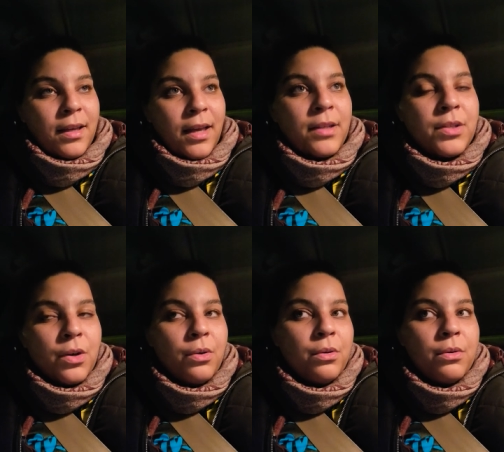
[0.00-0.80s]
and
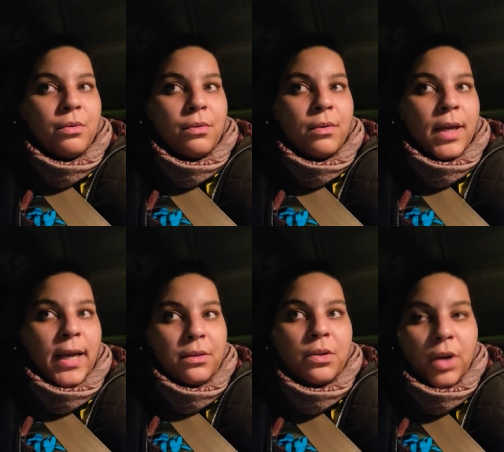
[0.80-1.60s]
so
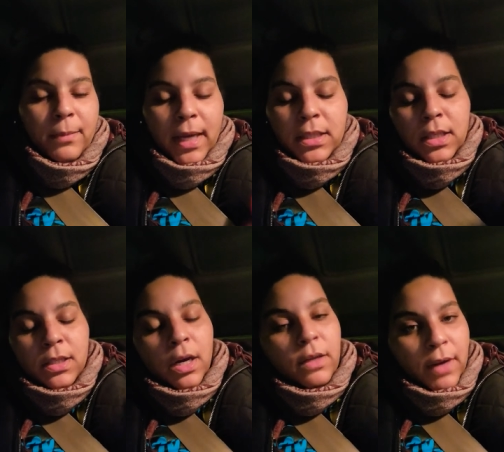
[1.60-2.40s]
and going back to this
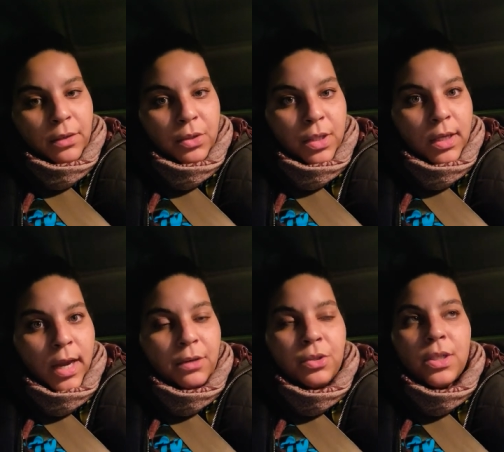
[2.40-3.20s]
thought of energy
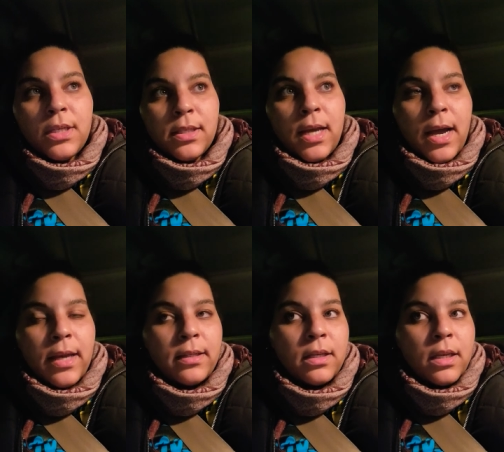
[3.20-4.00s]
energy is
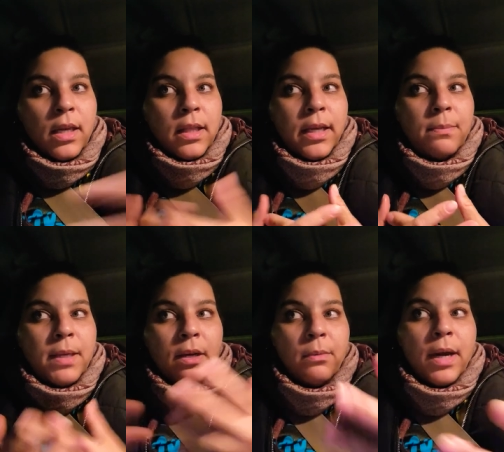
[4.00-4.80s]
not like
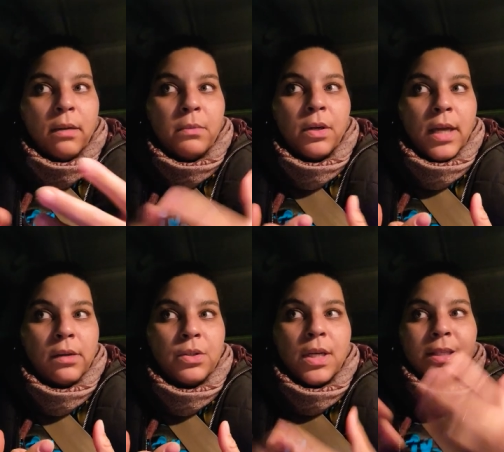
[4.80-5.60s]
being around good
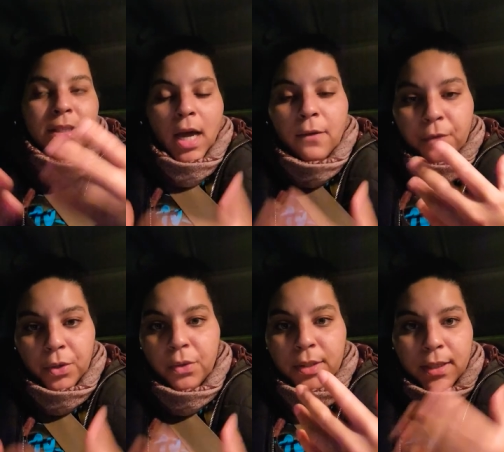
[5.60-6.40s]
energy it's not for
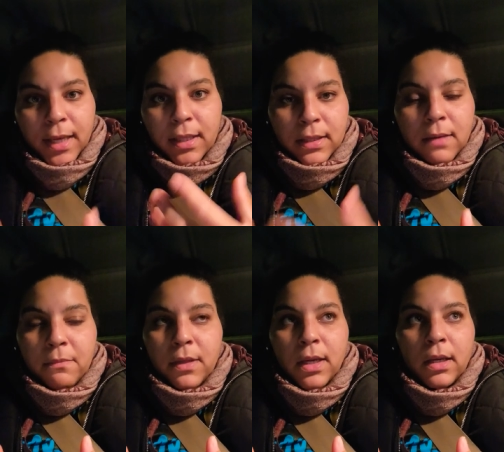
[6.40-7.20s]
you to gain
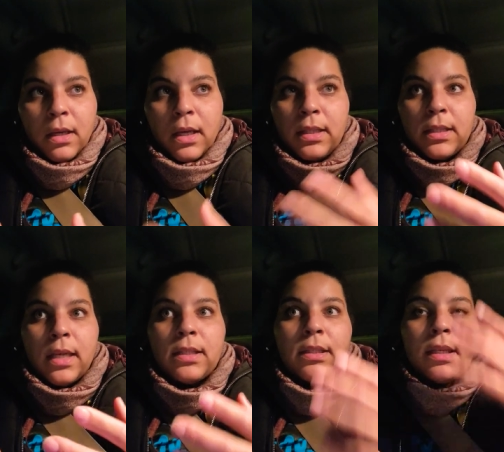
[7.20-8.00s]
something it's
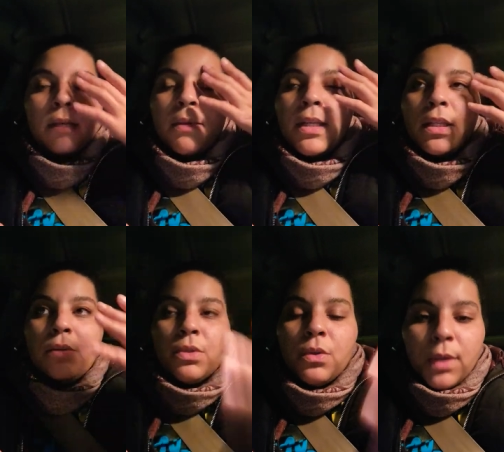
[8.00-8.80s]
it's i mean you
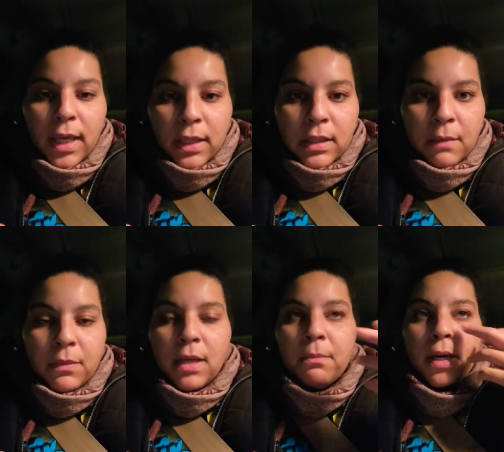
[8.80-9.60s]
do gain
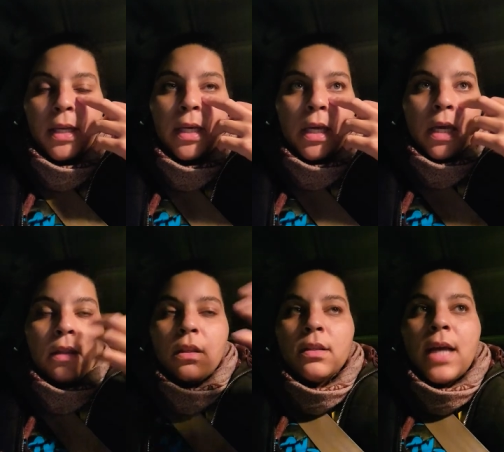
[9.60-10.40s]
something but
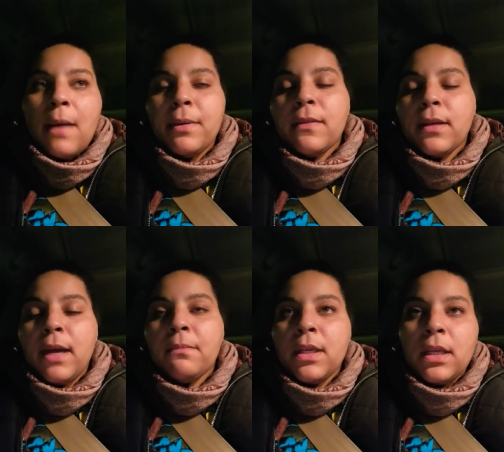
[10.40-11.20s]
the topic that
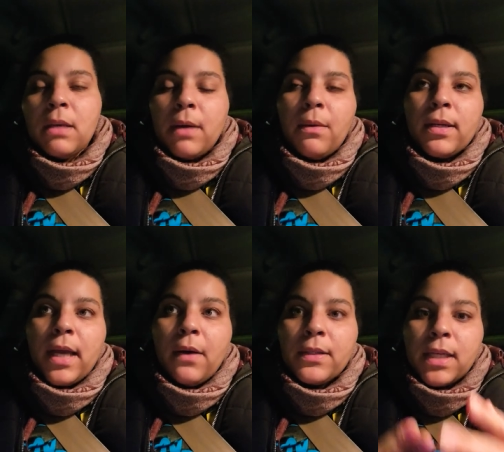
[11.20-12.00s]
i'm thinking about right
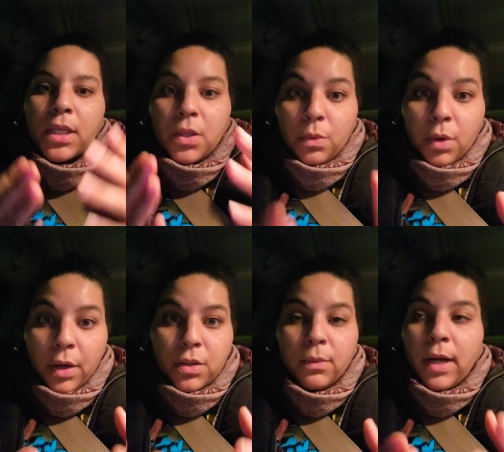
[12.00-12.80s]
now is like you
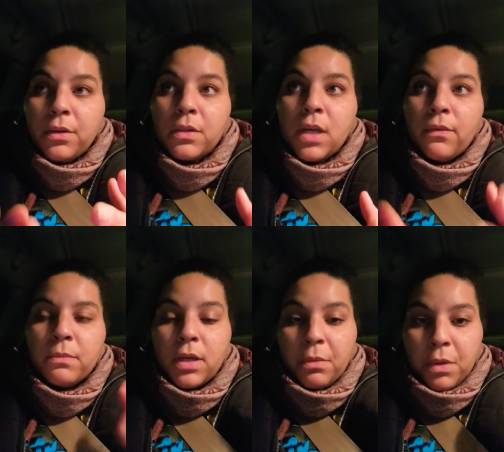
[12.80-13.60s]
are surrounding yourself i'm
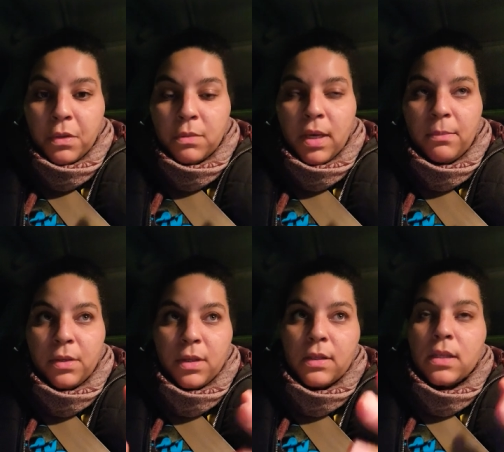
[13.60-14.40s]
sorry i'm hearing some
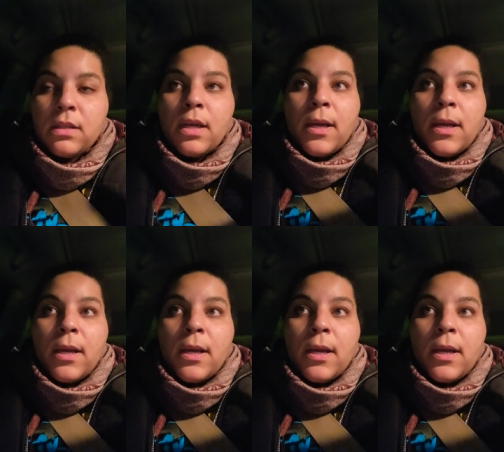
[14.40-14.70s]
ambulances